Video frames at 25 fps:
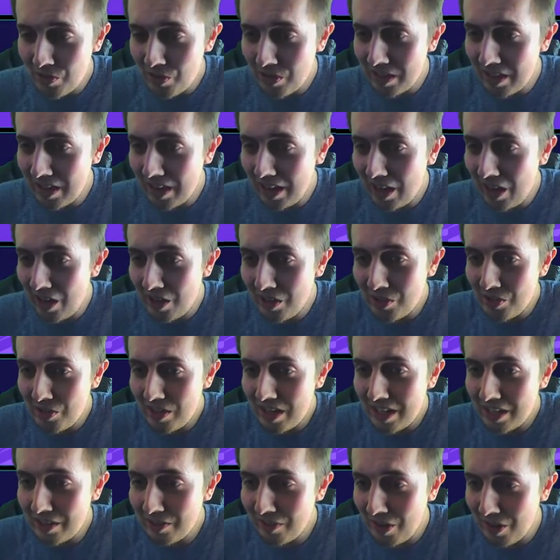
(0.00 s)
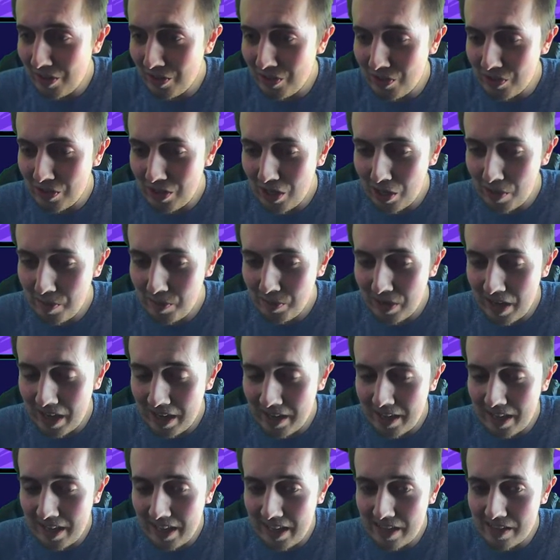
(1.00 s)
100 out of 100 times, that
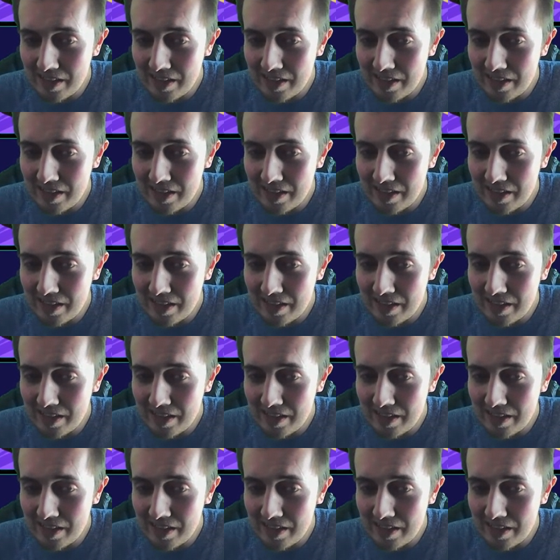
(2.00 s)
is